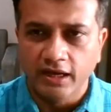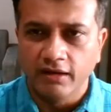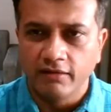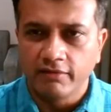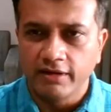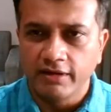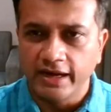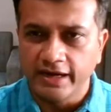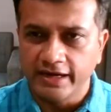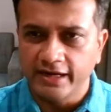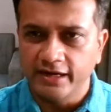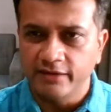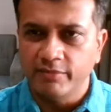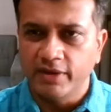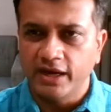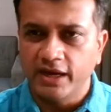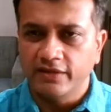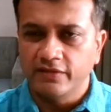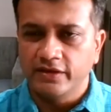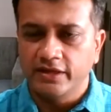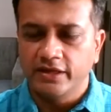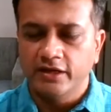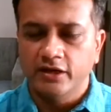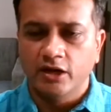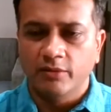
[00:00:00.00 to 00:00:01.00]
guided by
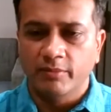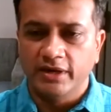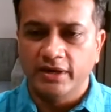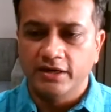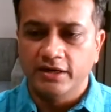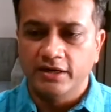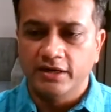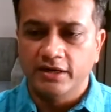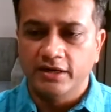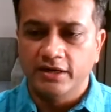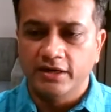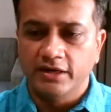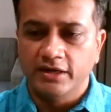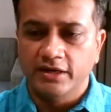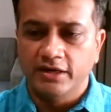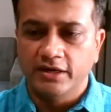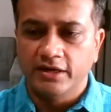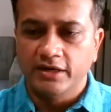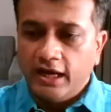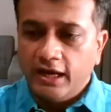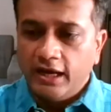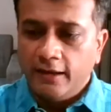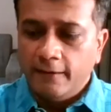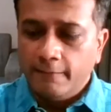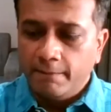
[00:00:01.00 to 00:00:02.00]
the government.
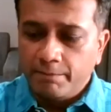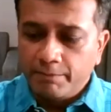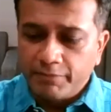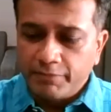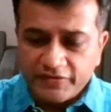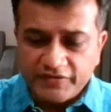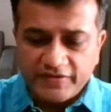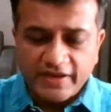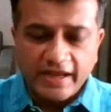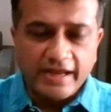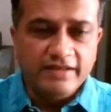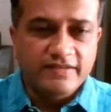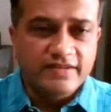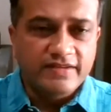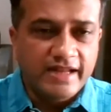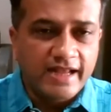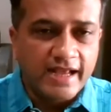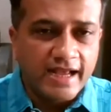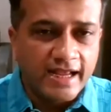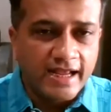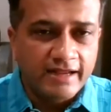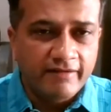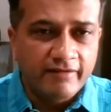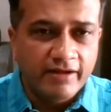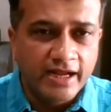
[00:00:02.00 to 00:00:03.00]
Precisely,
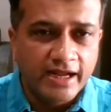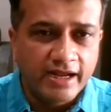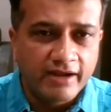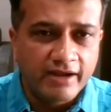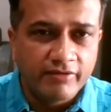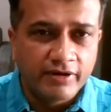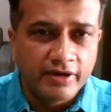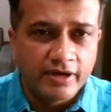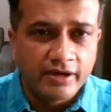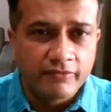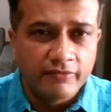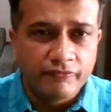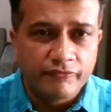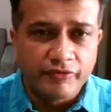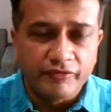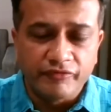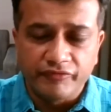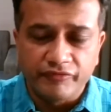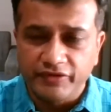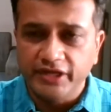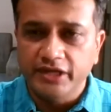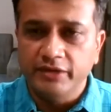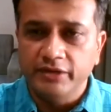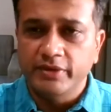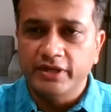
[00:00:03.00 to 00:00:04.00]
I have
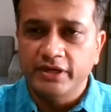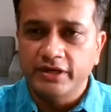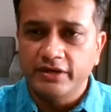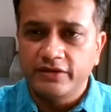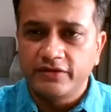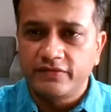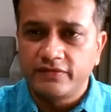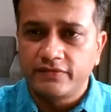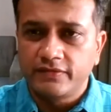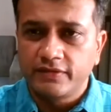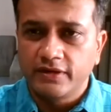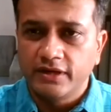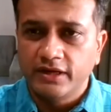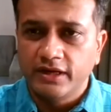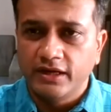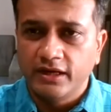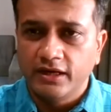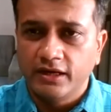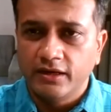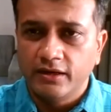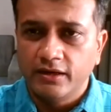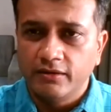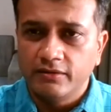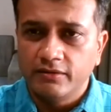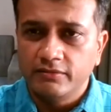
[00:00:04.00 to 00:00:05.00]
15 minutes
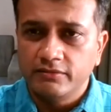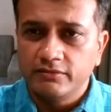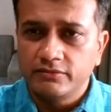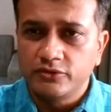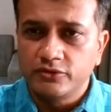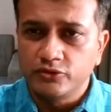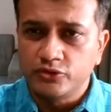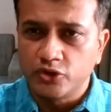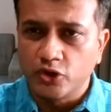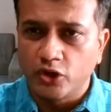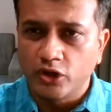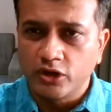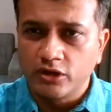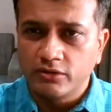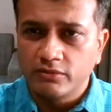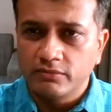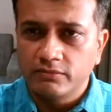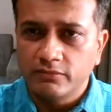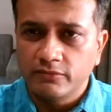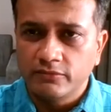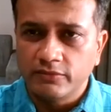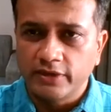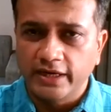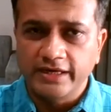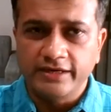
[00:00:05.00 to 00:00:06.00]
to talk,
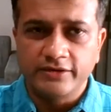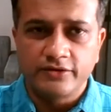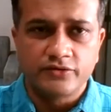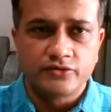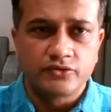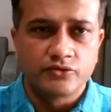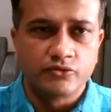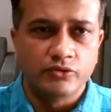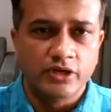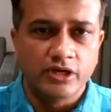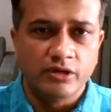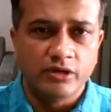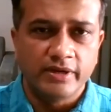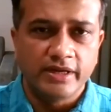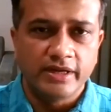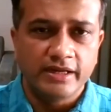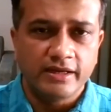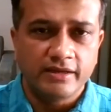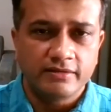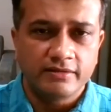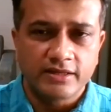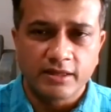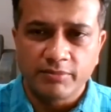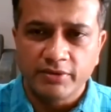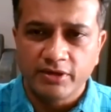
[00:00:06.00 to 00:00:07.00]
right? Sunil Bhai,
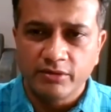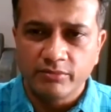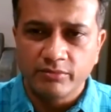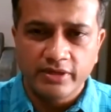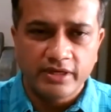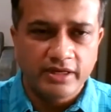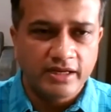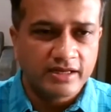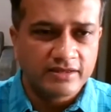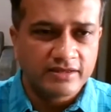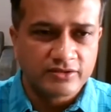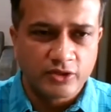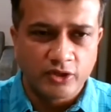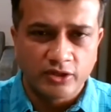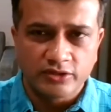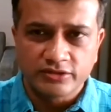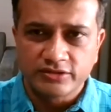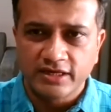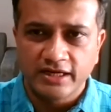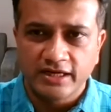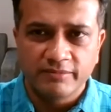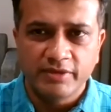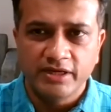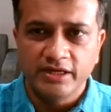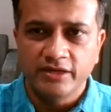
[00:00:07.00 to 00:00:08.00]
Tapan Bhai has
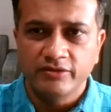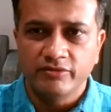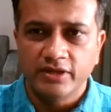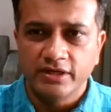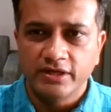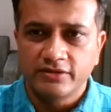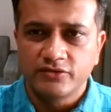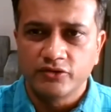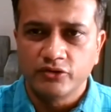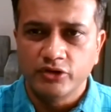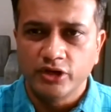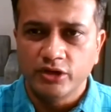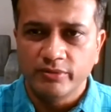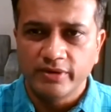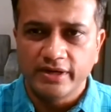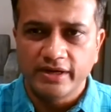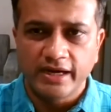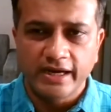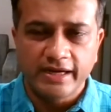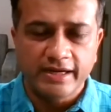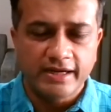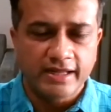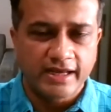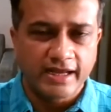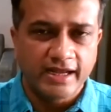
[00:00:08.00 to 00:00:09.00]
lost, I believe that. Sunil Bhai,
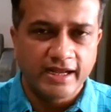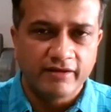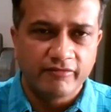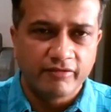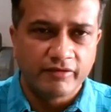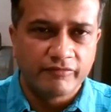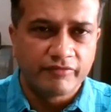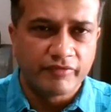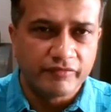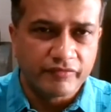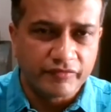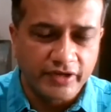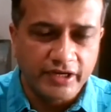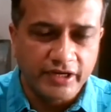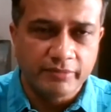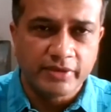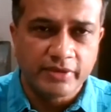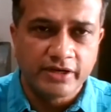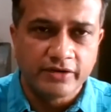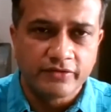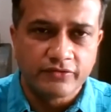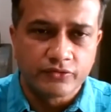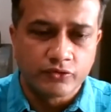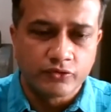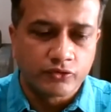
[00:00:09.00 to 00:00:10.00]
right? I have 15
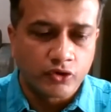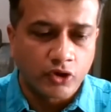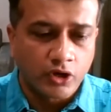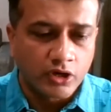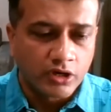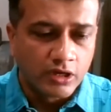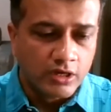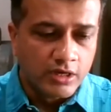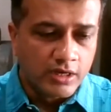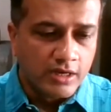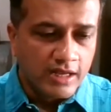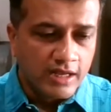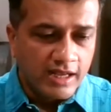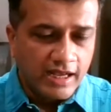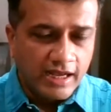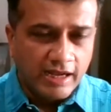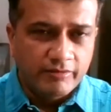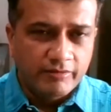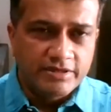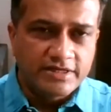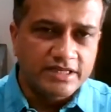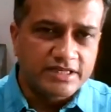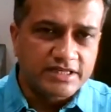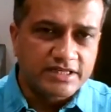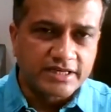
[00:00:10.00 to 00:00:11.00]
minutes to talk. I
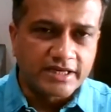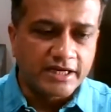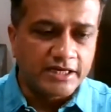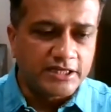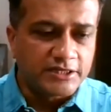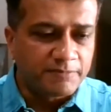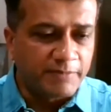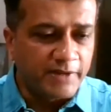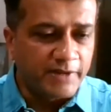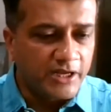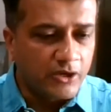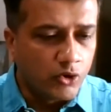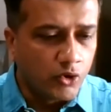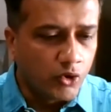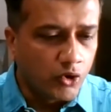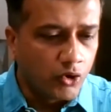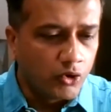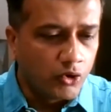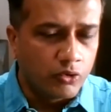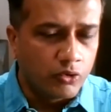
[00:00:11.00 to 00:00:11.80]
will just crisply go